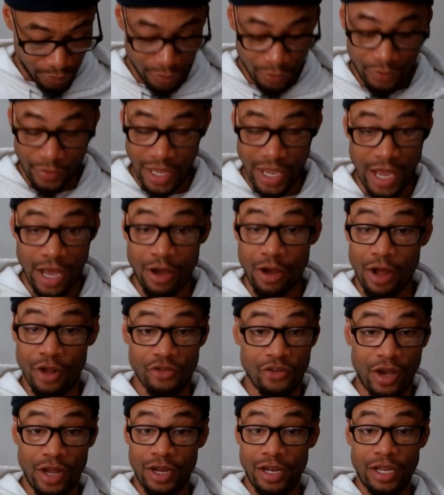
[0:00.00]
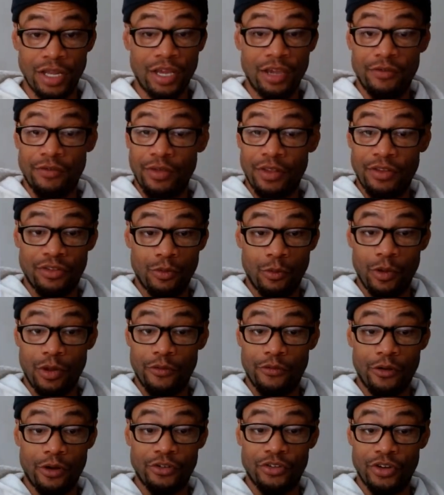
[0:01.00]
they got caught trying to leave. This is what a
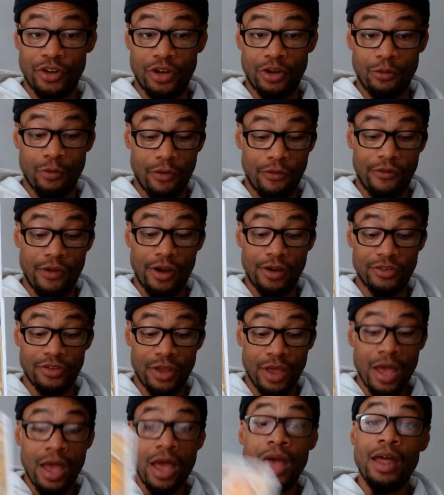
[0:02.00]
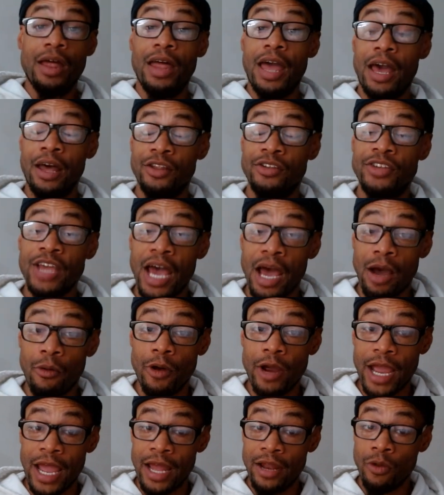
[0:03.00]
Fortune in the reverse. A
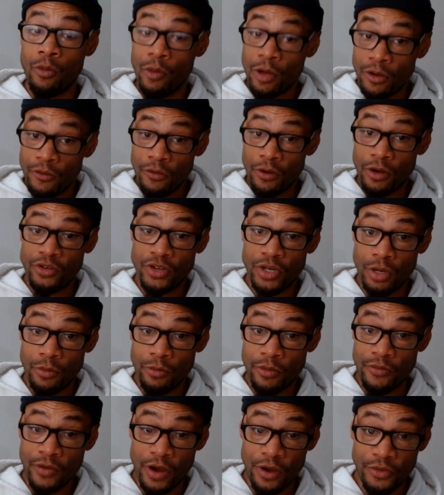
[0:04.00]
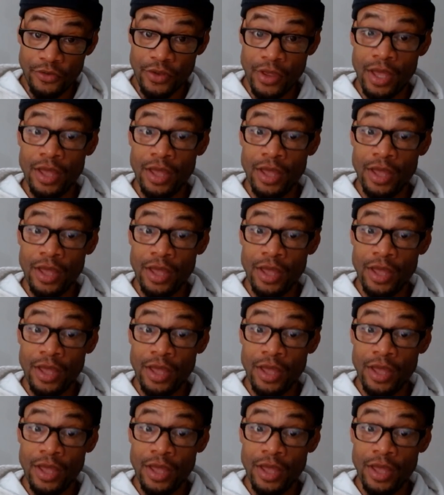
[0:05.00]
tower and a Wheel of Fortune in reverse.